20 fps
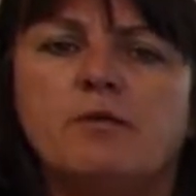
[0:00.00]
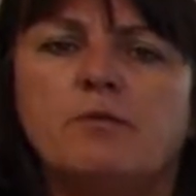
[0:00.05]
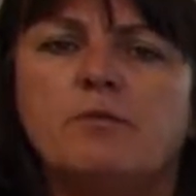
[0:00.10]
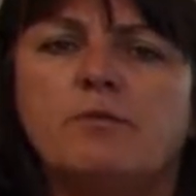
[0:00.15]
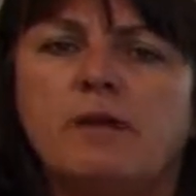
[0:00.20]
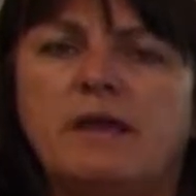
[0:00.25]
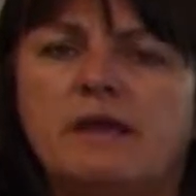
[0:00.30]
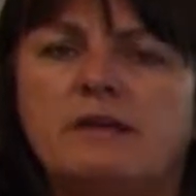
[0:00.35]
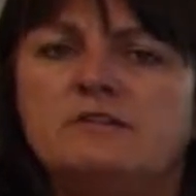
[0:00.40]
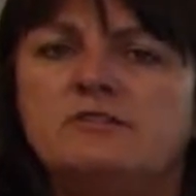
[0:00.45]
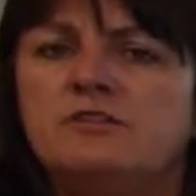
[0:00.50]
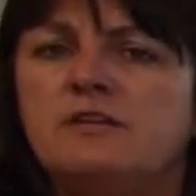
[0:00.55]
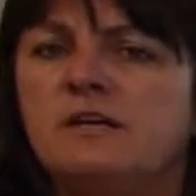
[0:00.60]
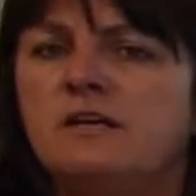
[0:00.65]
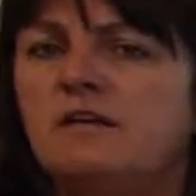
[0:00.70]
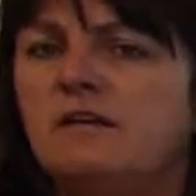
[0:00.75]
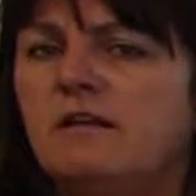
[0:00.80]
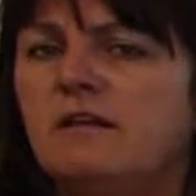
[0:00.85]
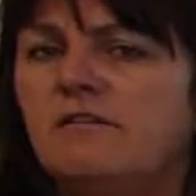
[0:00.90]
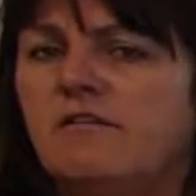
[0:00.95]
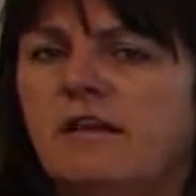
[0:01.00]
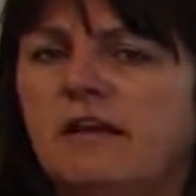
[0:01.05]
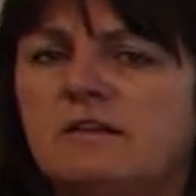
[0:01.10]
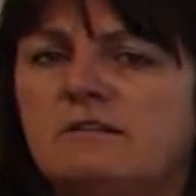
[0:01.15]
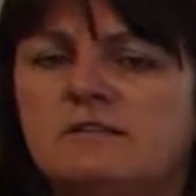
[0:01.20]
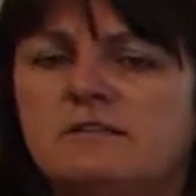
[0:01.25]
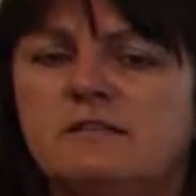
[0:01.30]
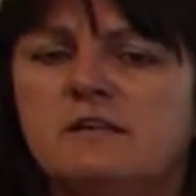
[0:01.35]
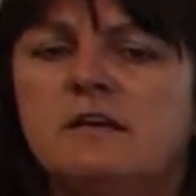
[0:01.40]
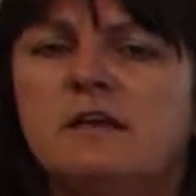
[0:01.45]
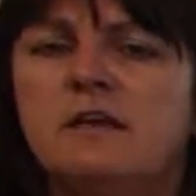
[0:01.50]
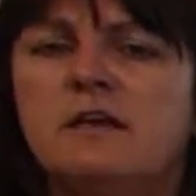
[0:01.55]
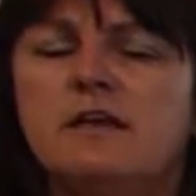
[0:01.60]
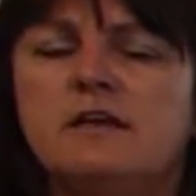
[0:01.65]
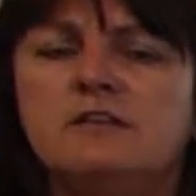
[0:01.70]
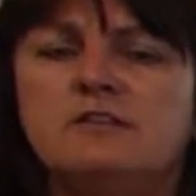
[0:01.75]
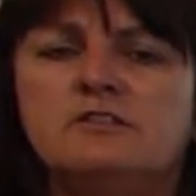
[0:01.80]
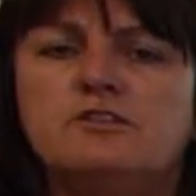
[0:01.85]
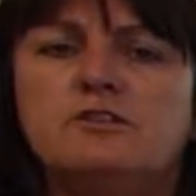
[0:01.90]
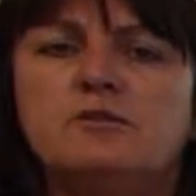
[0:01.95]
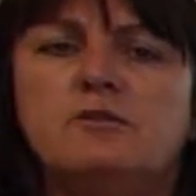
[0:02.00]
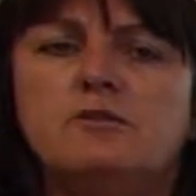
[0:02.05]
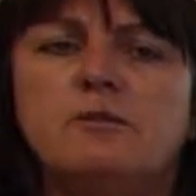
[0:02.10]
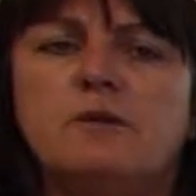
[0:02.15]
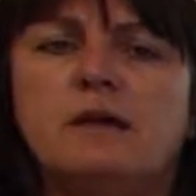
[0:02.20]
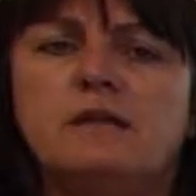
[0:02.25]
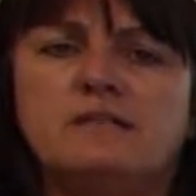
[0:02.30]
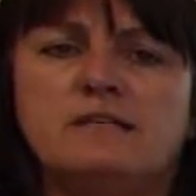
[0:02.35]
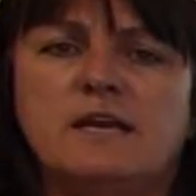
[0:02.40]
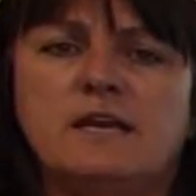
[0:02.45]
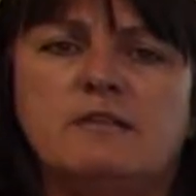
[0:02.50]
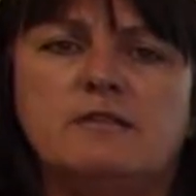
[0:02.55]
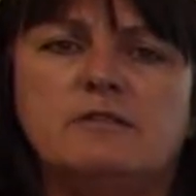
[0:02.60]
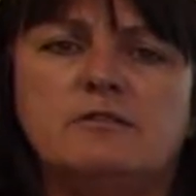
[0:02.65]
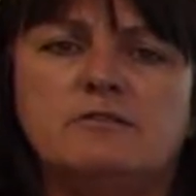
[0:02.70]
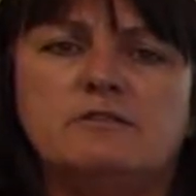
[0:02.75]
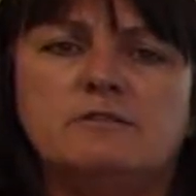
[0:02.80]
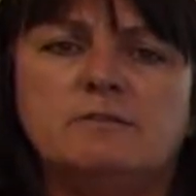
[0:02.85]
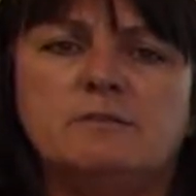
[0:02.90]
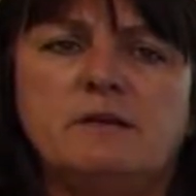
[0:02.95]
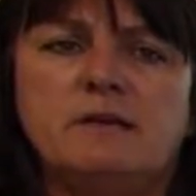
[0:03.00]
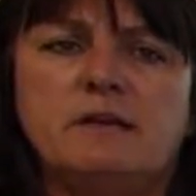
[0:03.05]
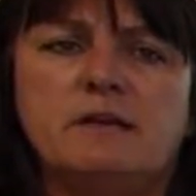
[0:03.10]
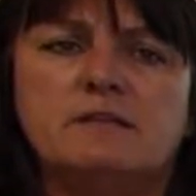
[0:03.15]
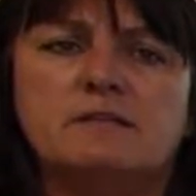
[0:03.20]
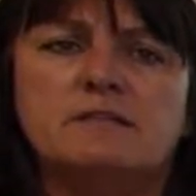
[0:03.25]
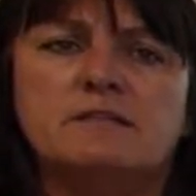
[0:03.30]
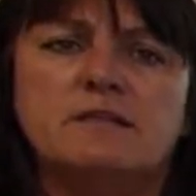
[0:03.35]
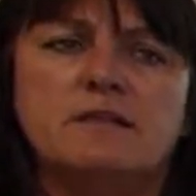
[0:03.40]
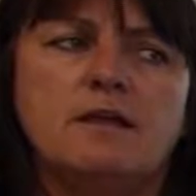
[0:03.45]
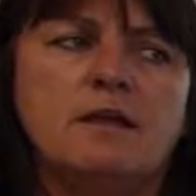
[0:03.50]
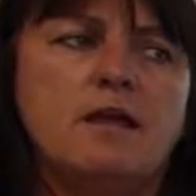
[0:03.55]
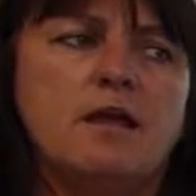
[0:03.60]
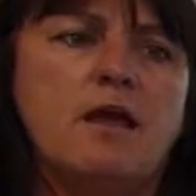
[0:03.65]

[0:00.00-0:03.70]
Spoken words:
arrange in advance to attend those meetings.